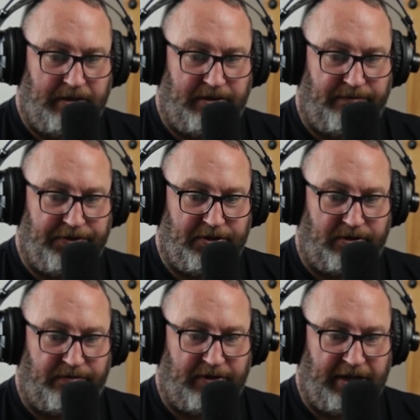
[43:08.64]

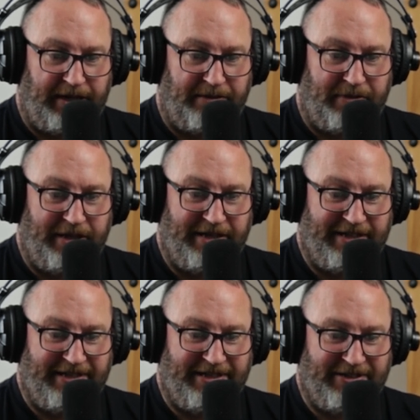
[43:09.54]
photographer I am,
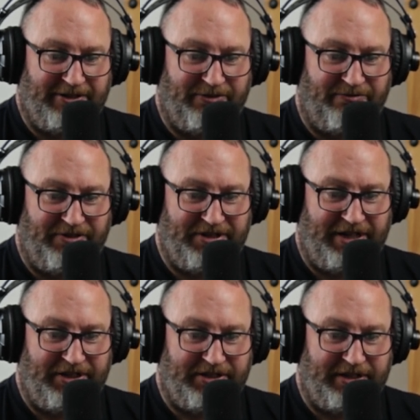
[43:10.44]
couldn't
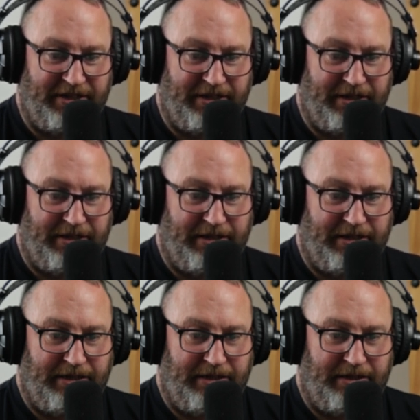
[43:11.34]
resist
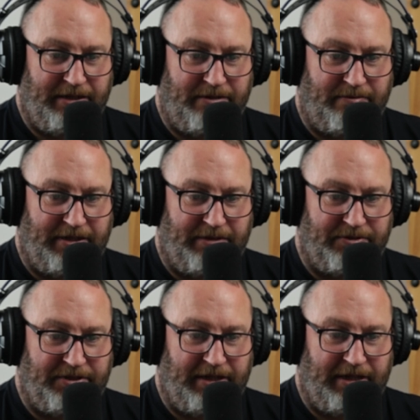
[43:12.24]
while I was
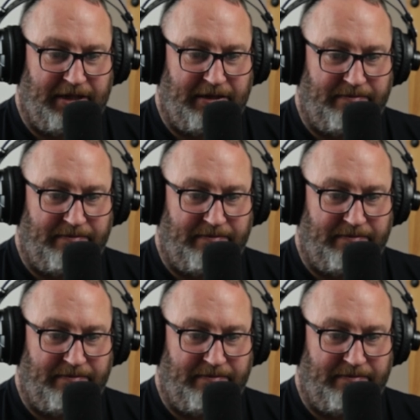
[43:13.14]
there